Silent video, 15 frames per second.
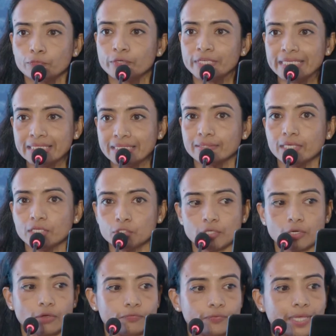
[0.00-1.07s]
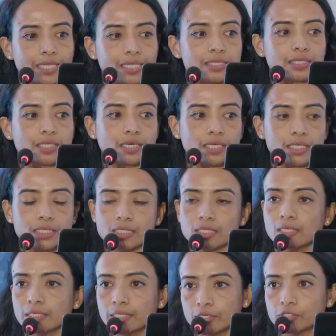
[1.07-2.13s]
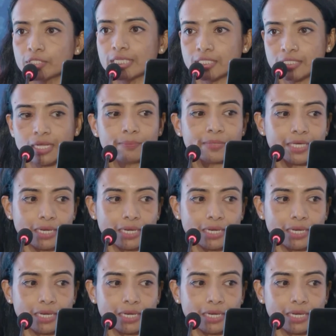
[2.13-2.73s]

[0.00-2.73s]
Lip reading: for integration of health care system in